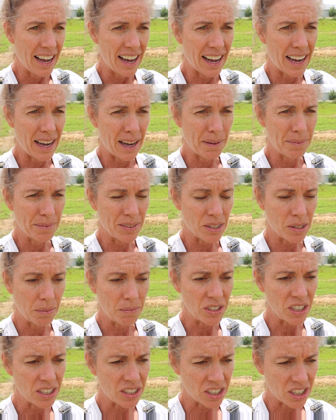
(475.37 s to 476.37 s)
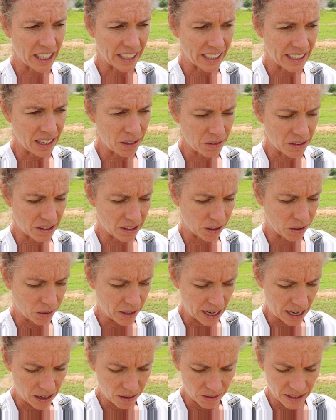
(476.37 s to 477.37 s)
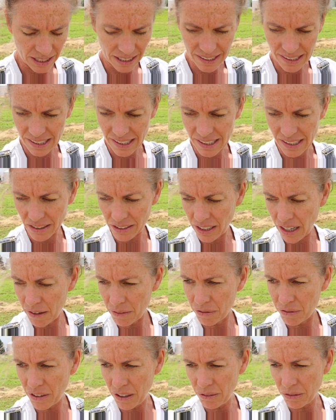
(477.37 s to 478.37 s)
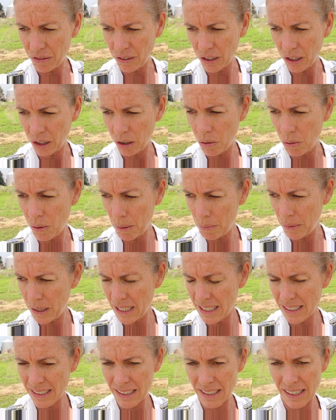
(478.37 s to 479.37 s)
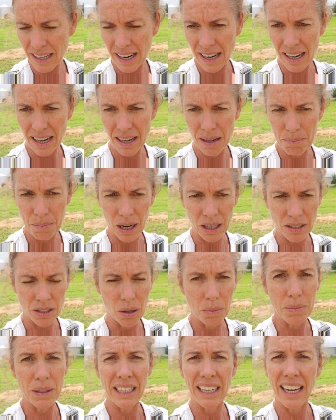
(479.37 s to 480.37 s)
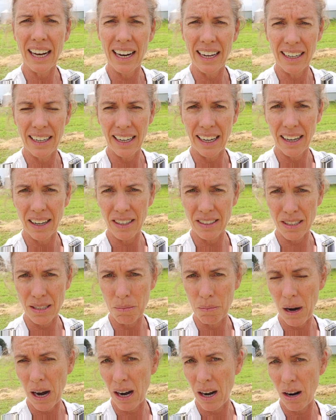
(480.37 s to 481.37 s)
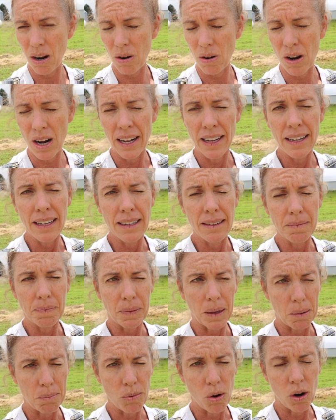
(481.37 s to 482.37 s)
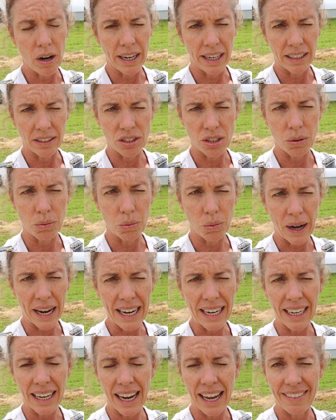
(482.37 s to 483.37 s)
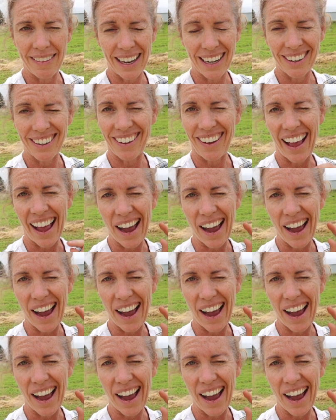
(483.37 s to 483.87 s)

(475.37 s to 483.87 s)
Um, so I'm just checking out the ground. It's still not fit for equipment. Uh, Mark's hoping to get in here tomorrow morning to rake and then it'll